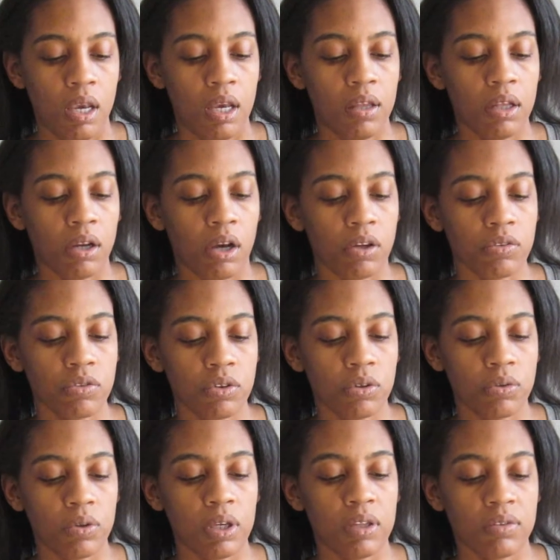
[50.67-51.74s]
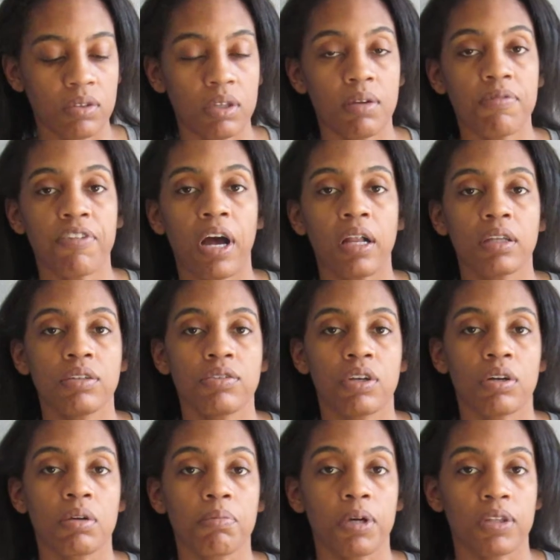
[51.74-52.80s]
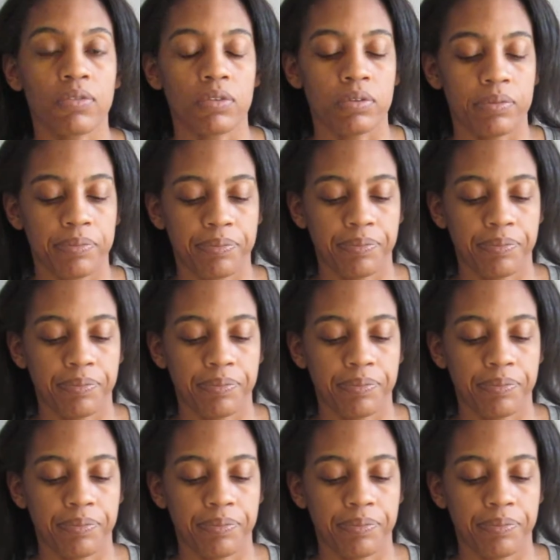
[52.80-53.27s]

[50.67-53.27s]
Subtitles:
and then also it's an involuntary muscle.